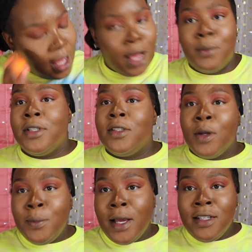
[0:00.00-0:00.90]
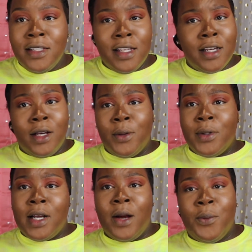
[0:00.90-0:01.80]
I was so basic
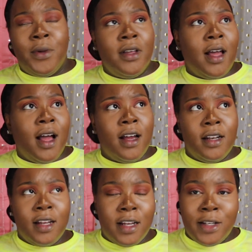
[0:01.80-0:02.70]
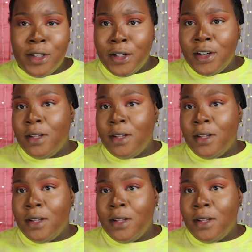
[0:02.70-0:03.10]
going out with eyeliner